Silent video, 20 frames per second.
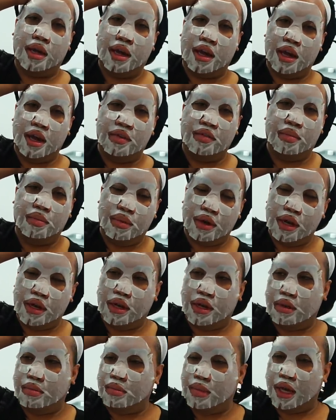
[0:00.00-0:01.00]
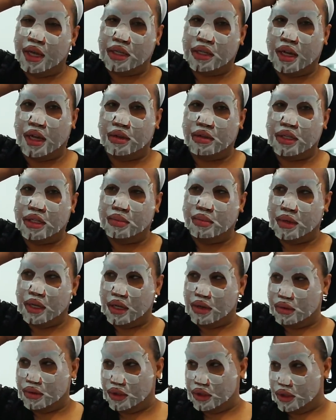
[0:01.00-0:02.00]
I have a pretty good pain tolerance,
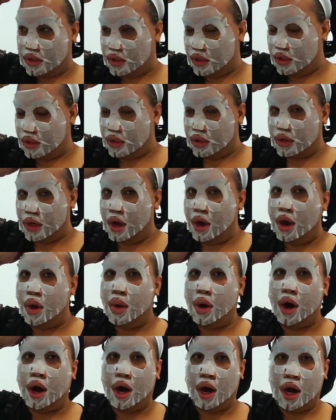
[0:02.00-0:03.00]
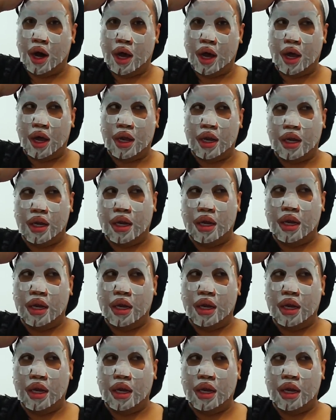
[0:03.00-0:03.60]
but it was just so hot.